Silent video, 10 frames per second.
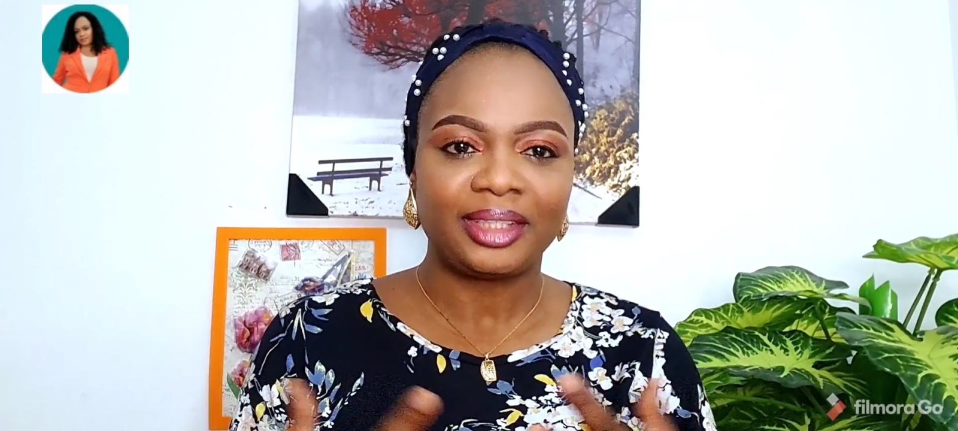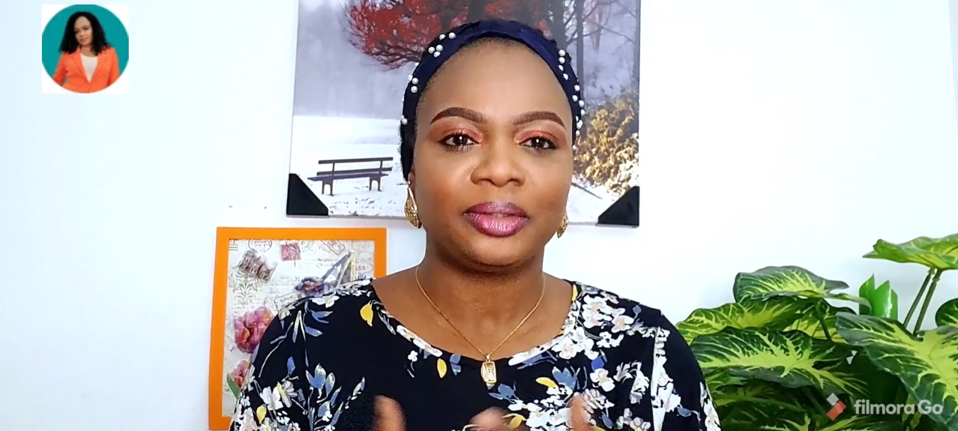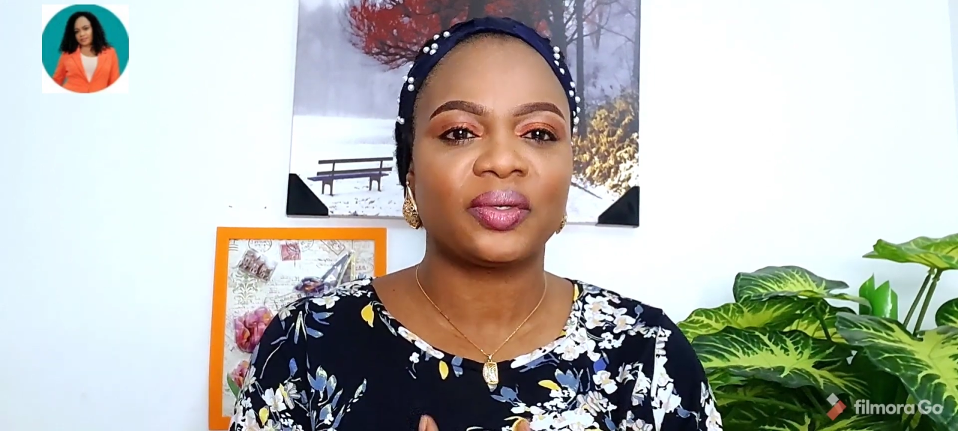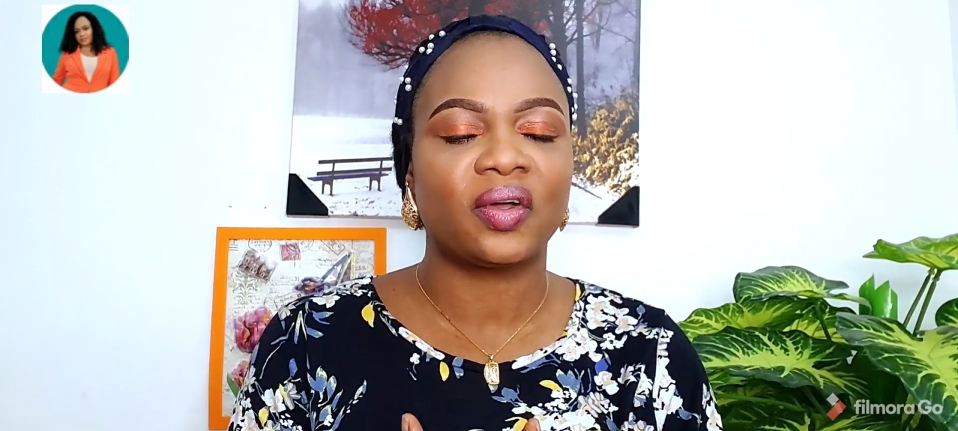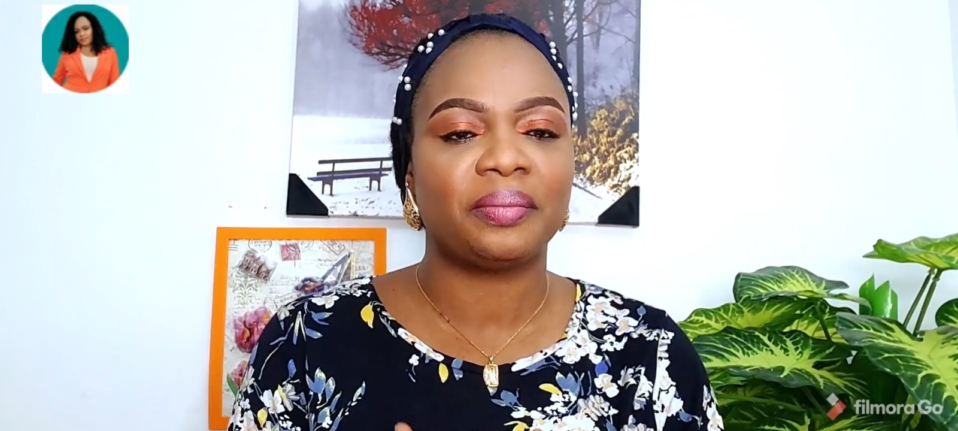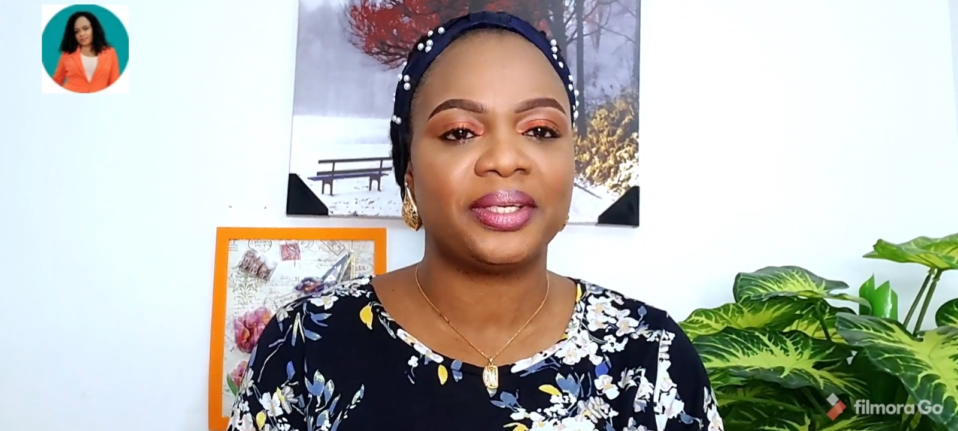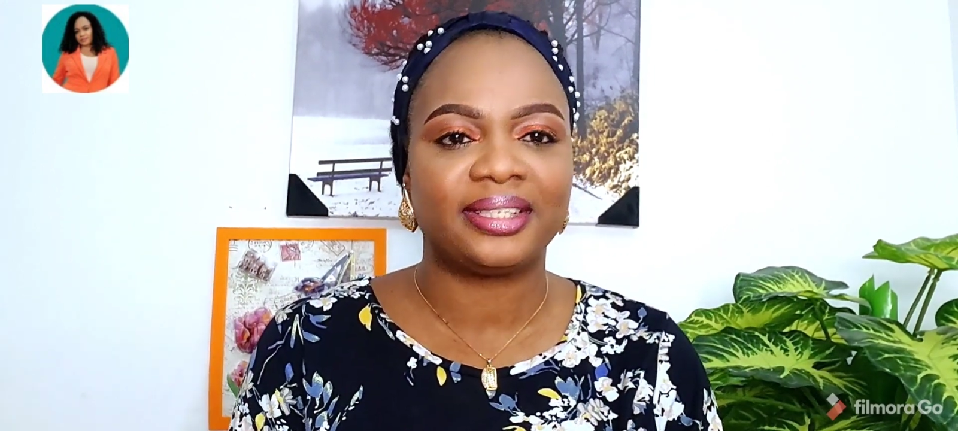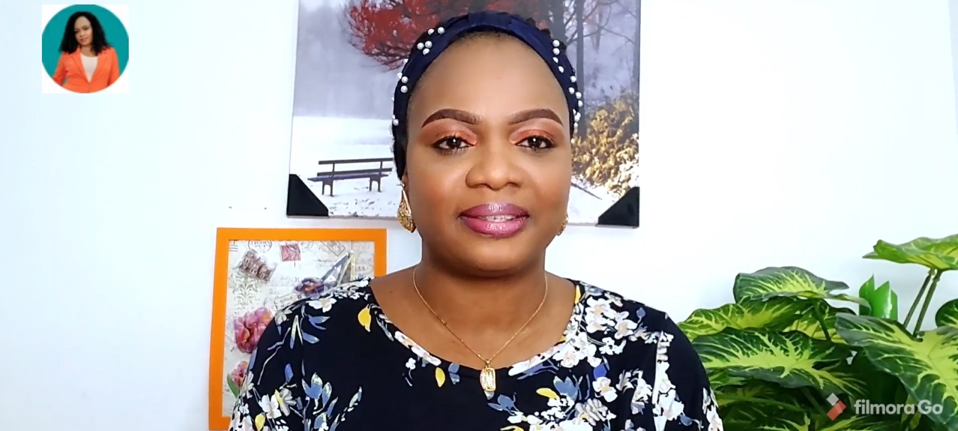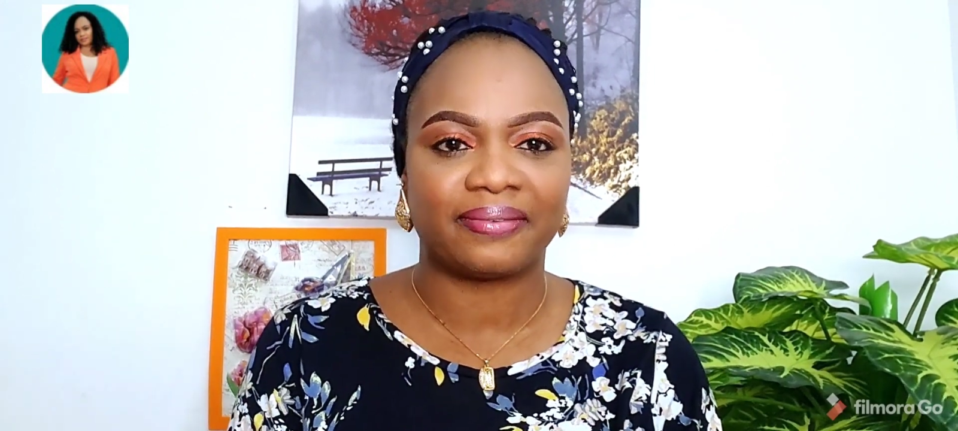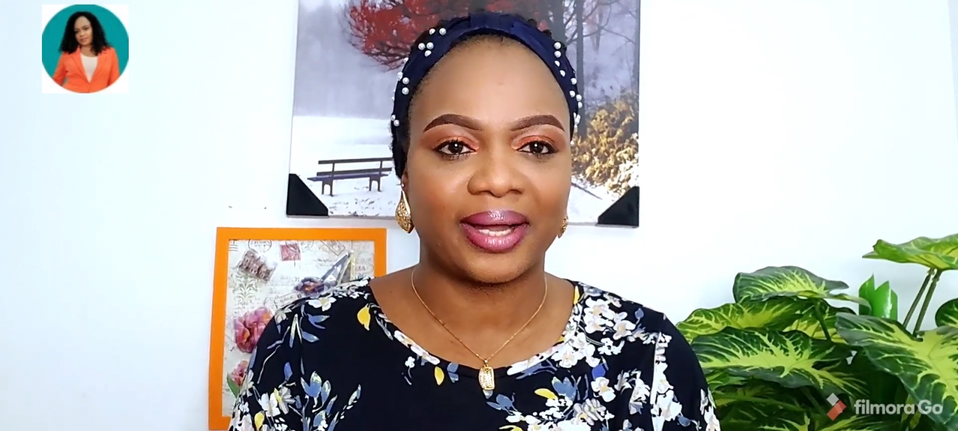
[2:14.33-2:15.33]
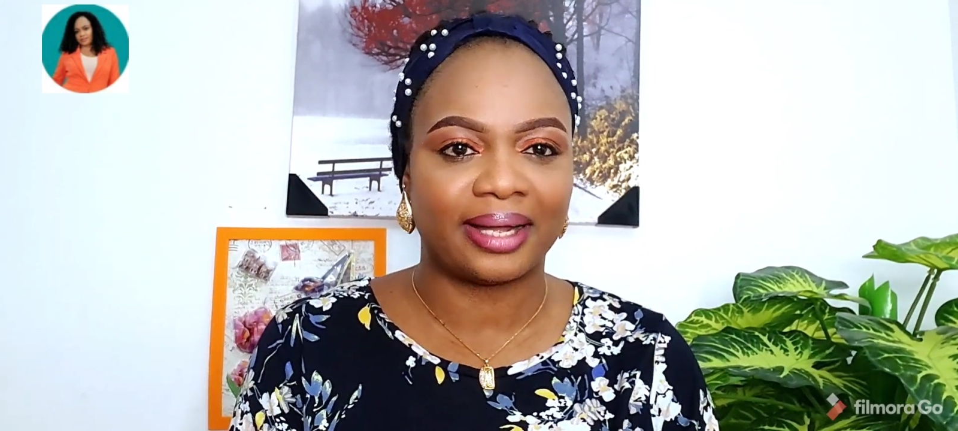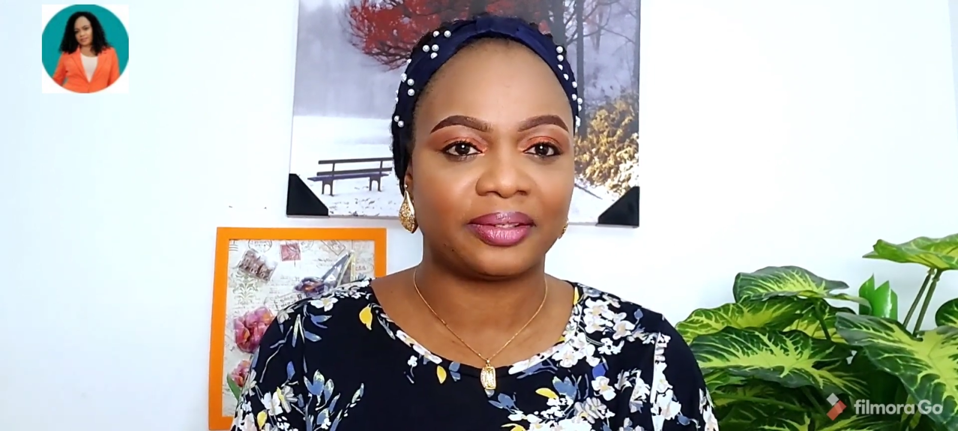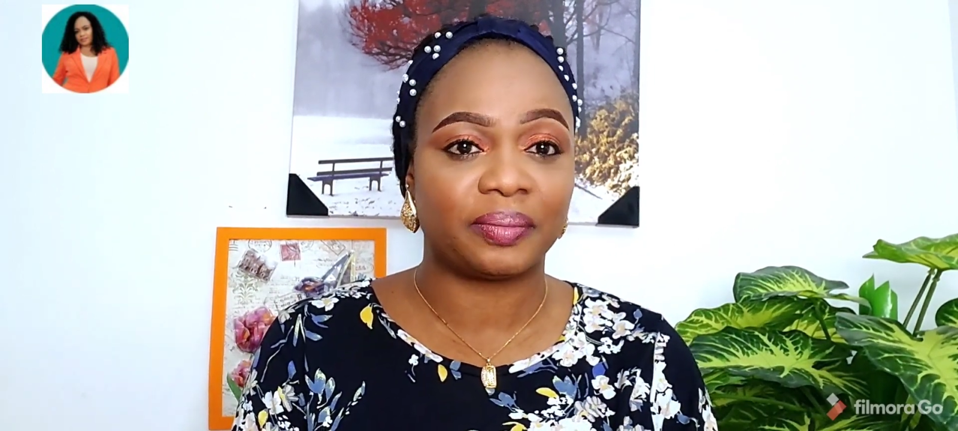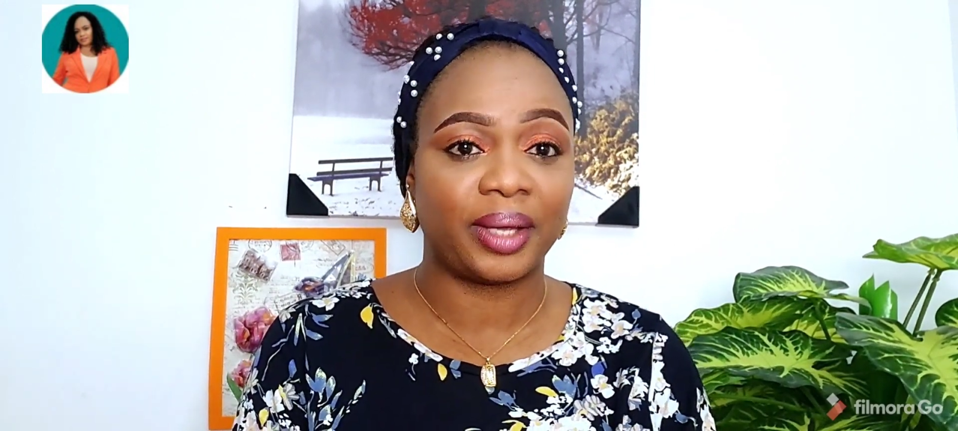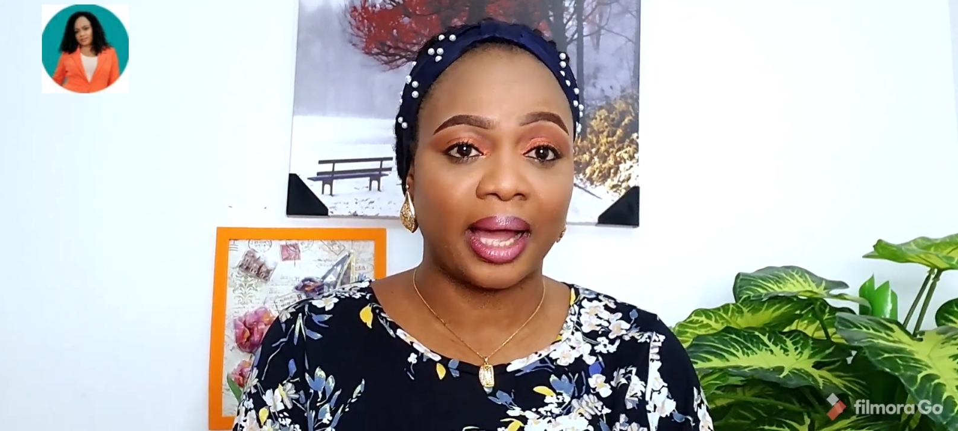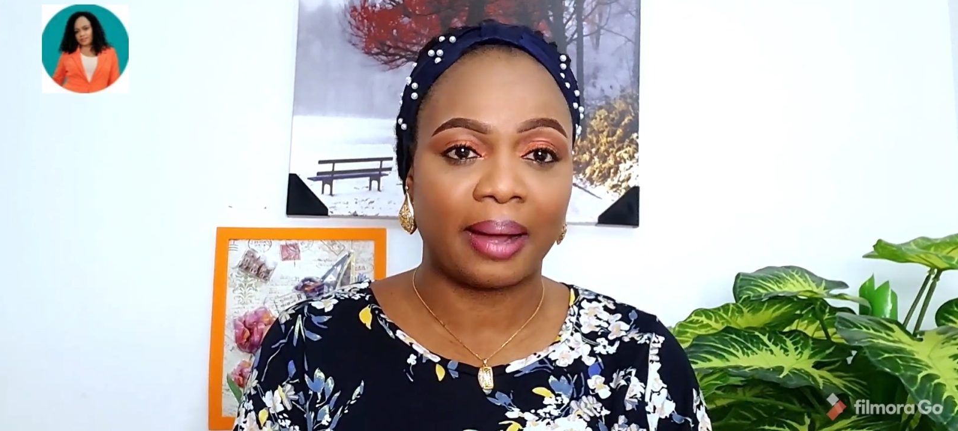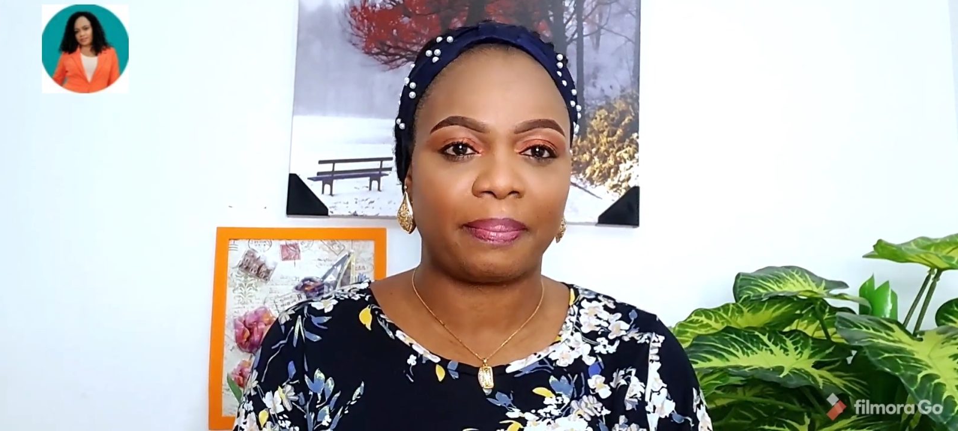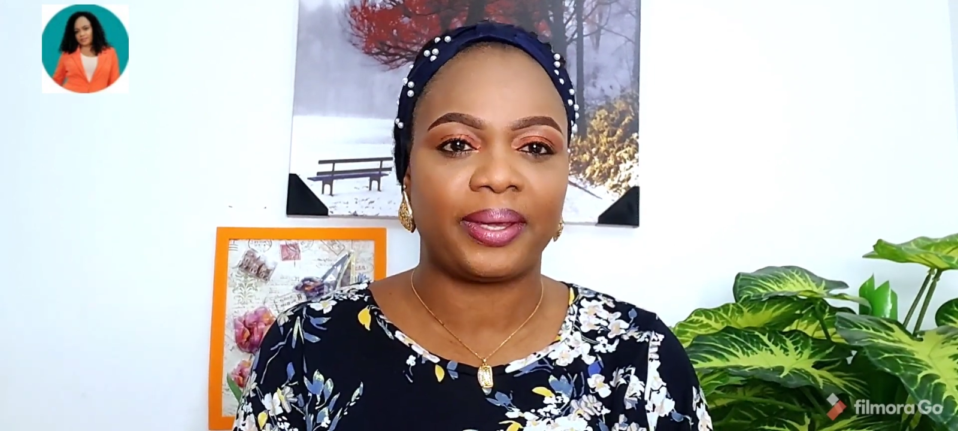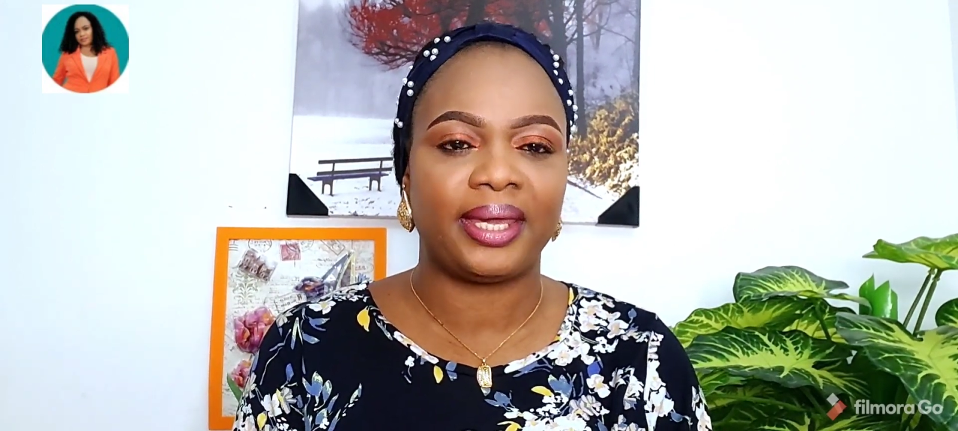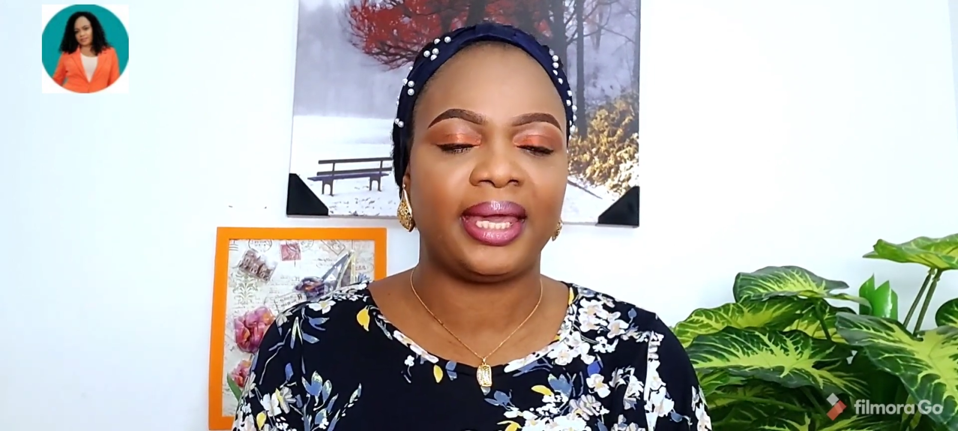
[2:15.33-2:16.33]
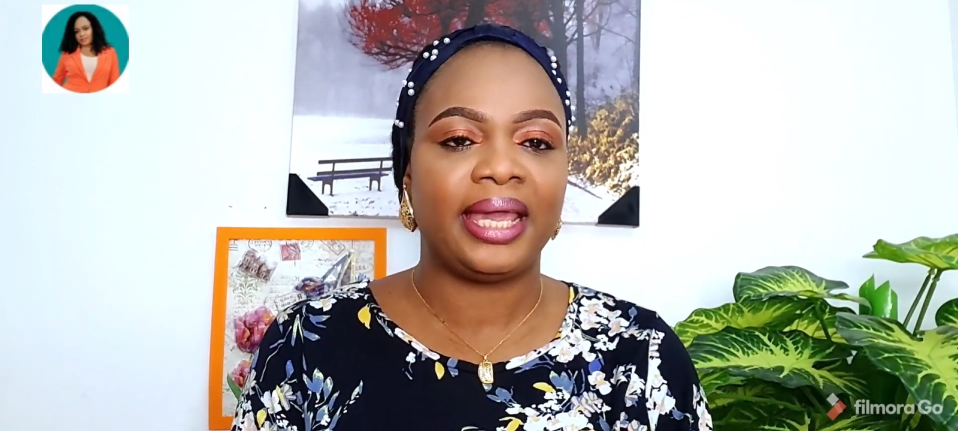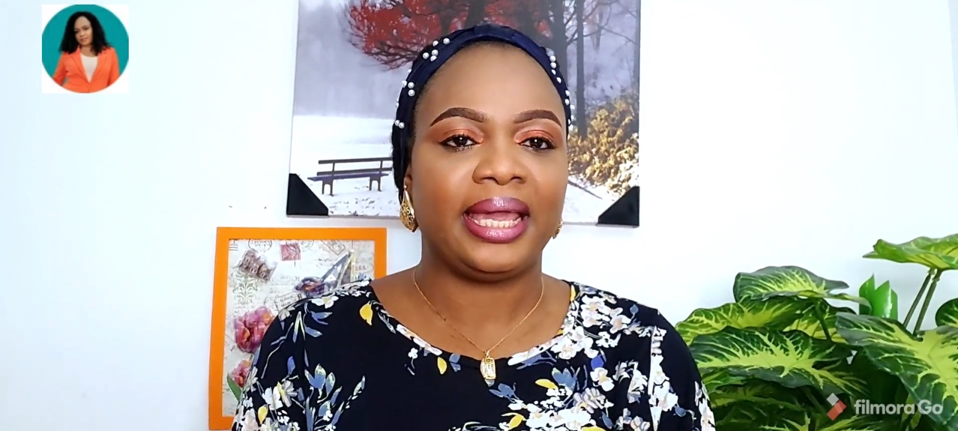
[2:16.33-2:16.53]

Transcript: to come this far, to be happy